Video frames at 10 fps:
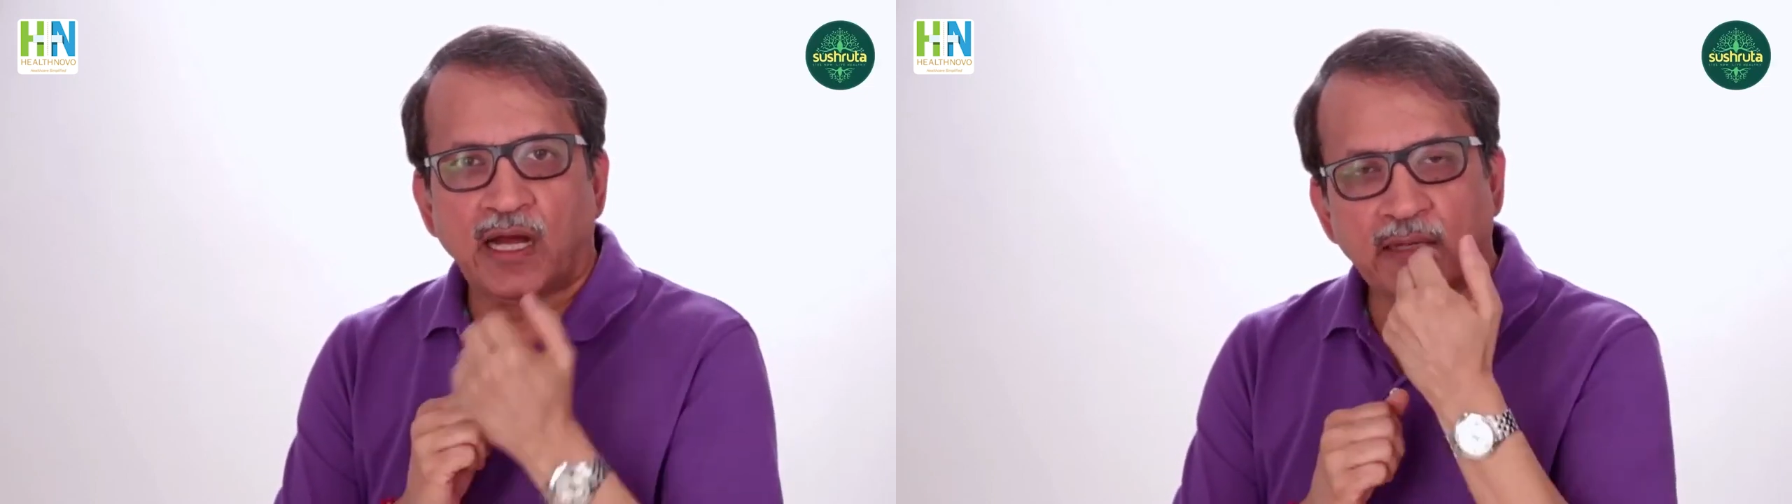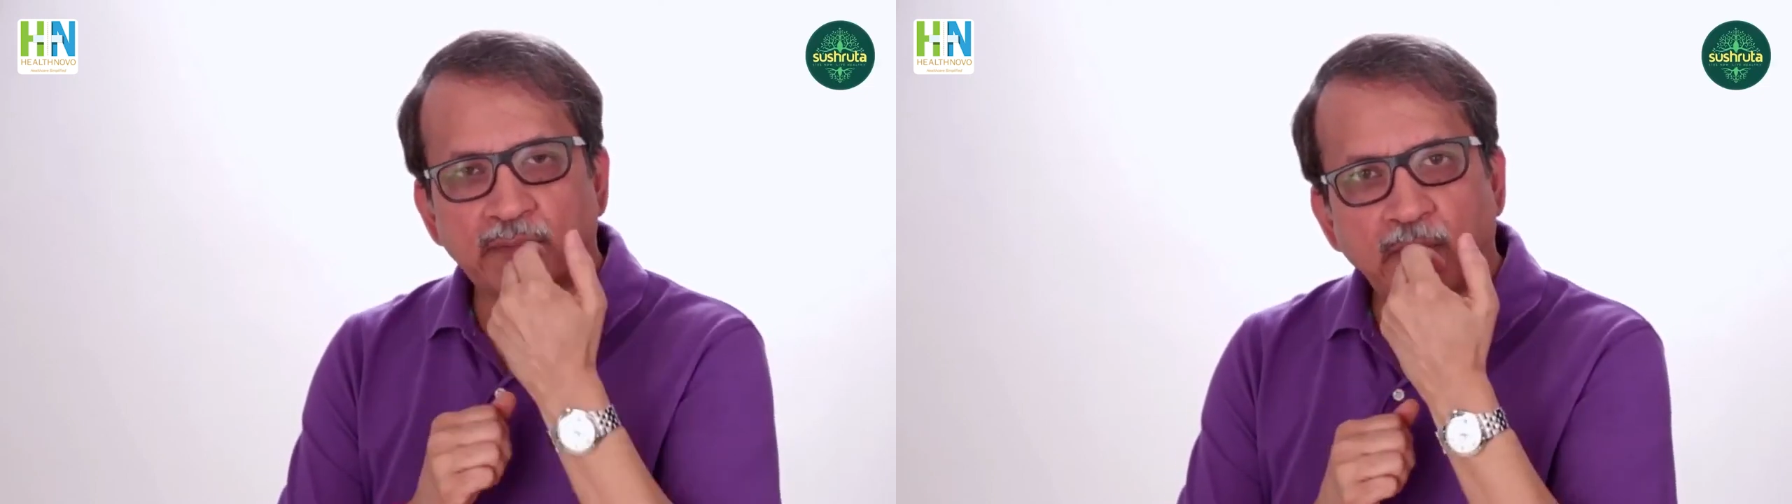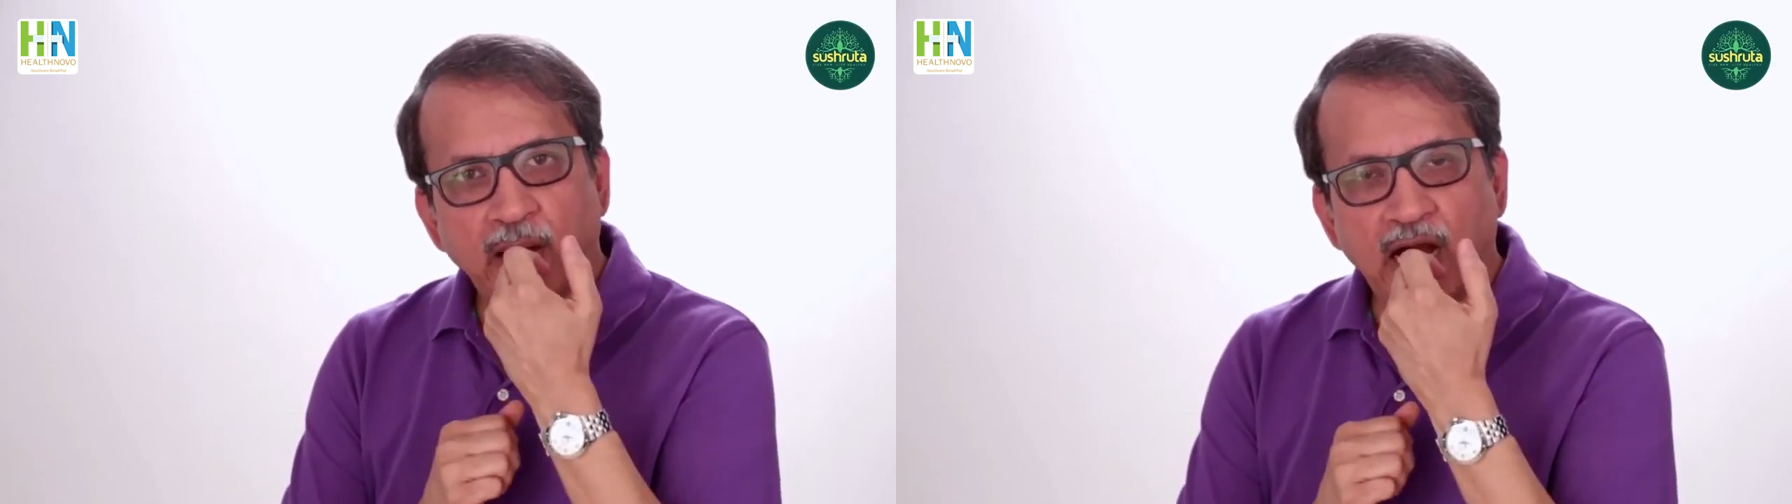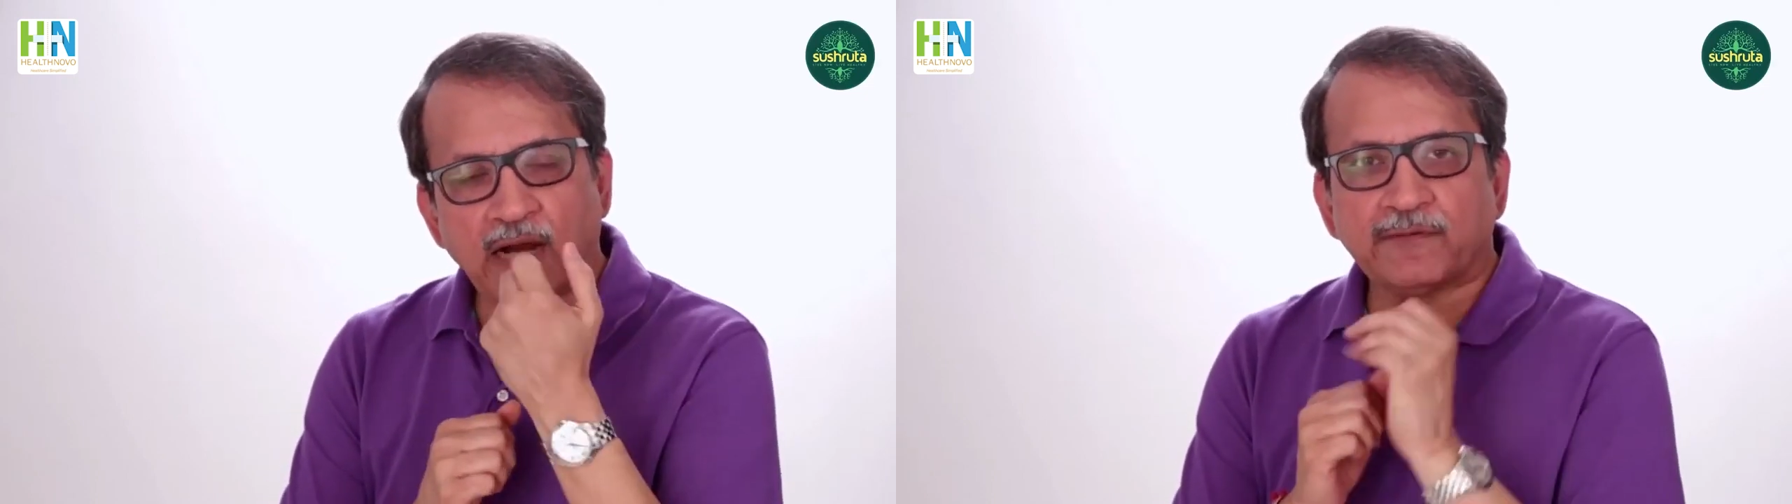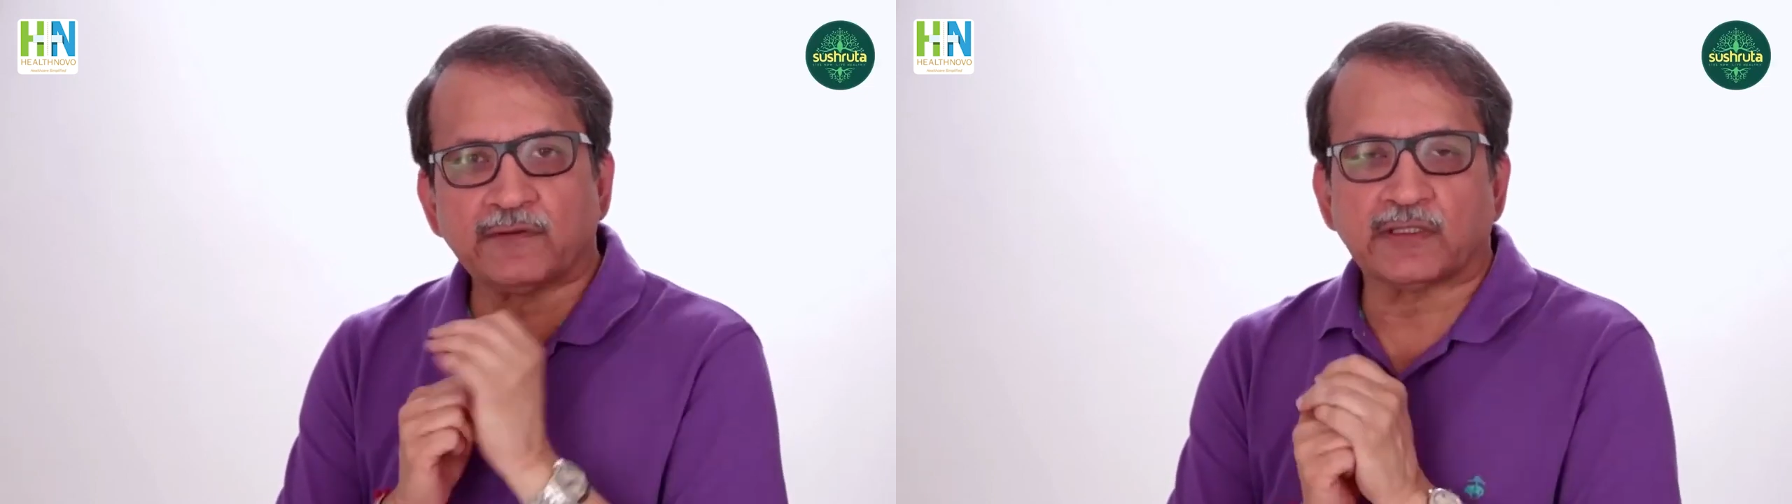and
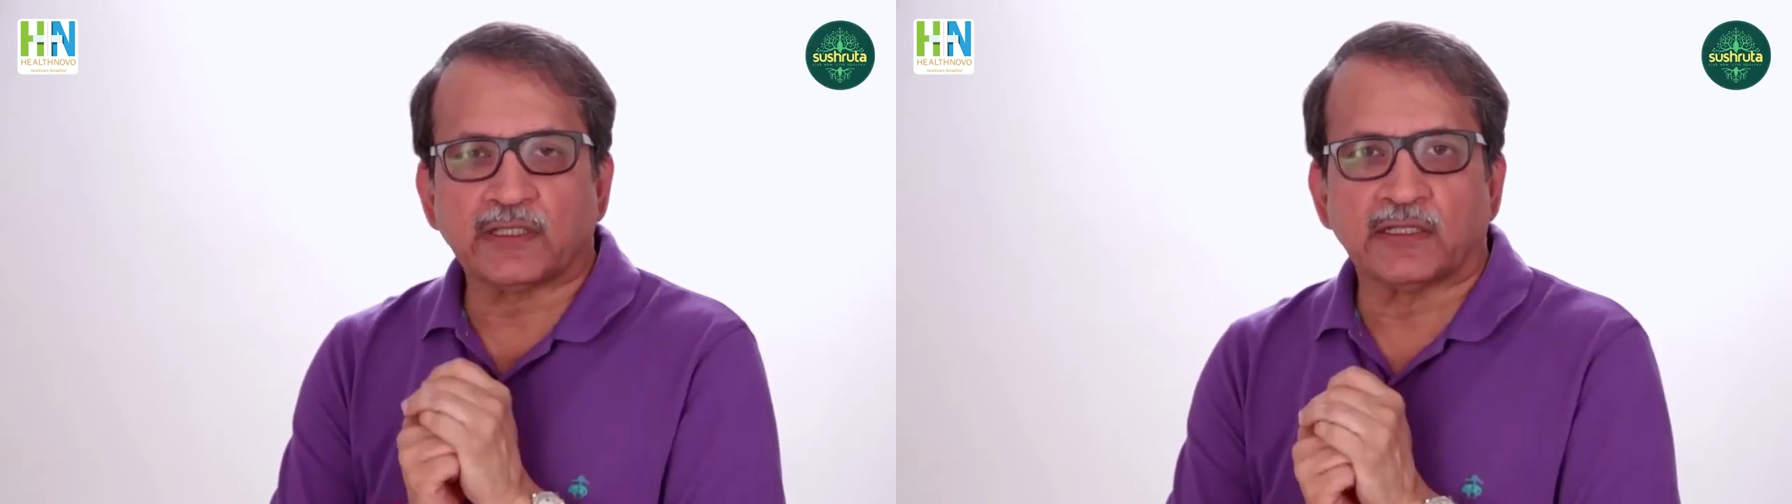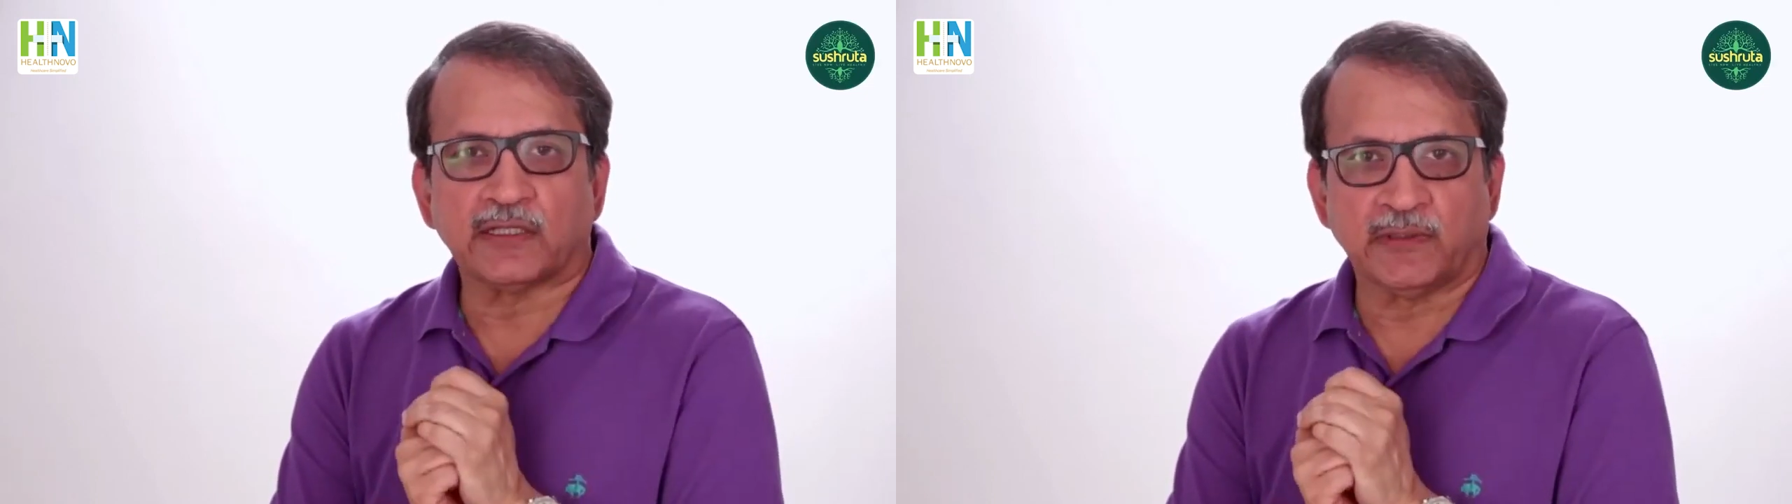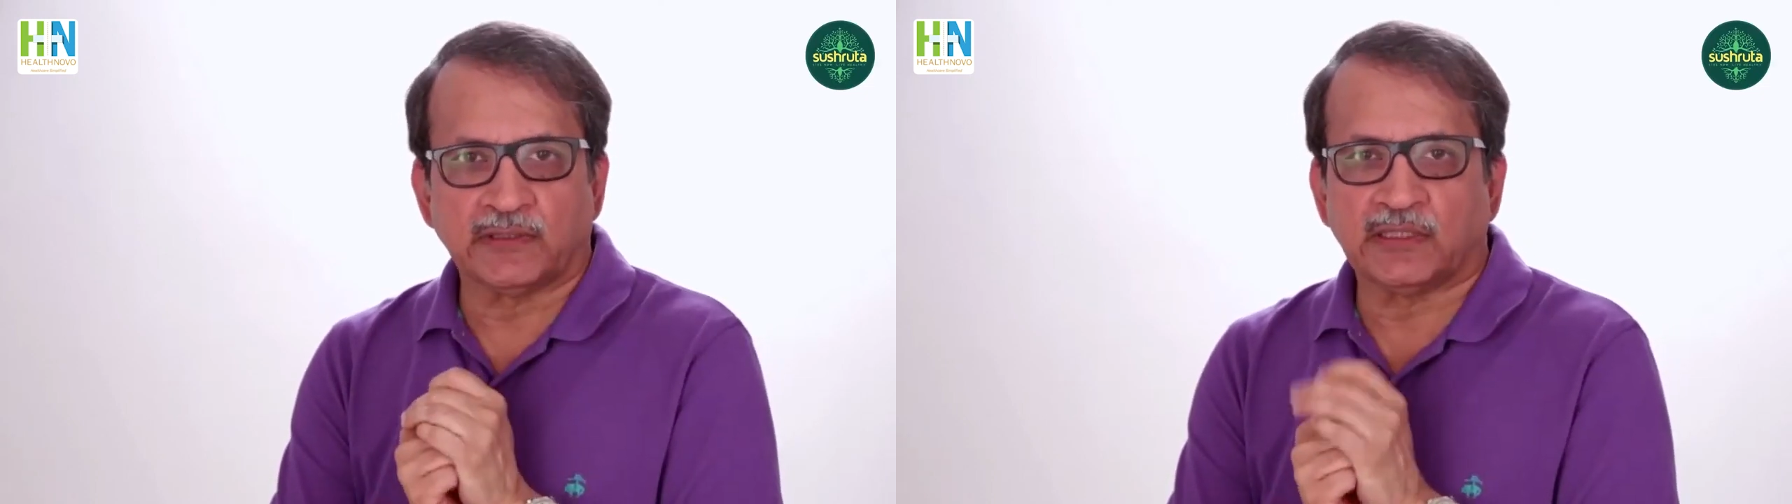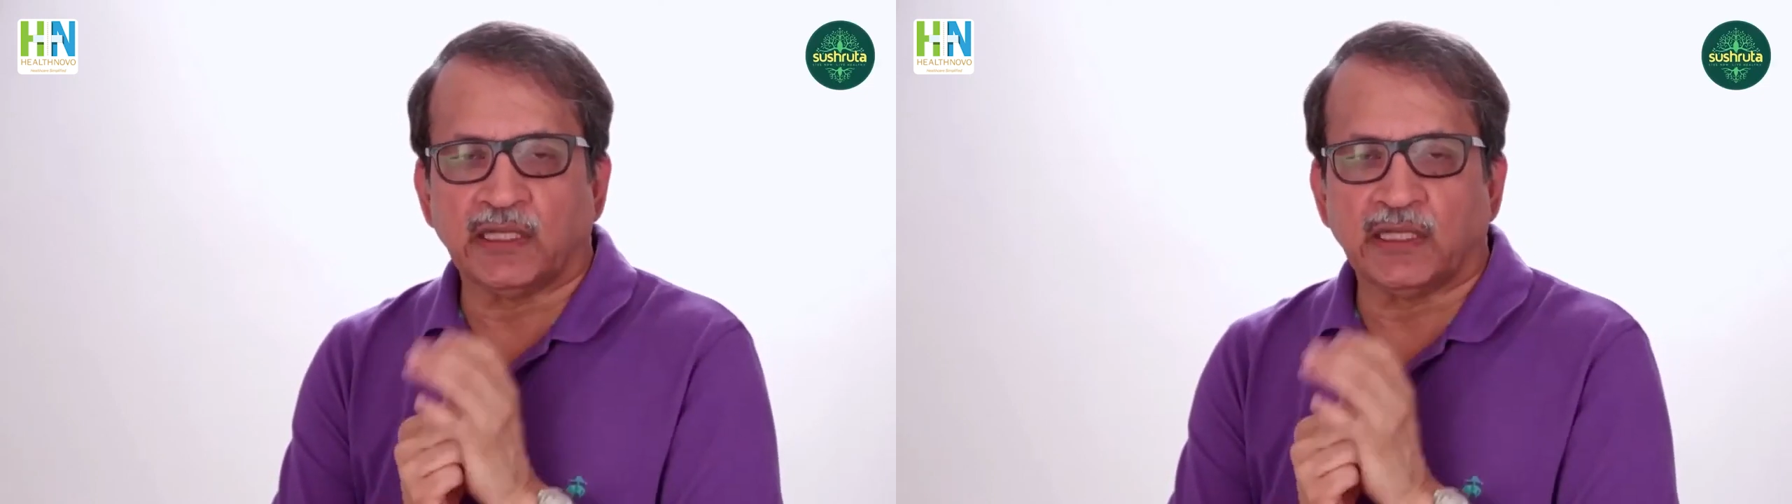half of the tongue remains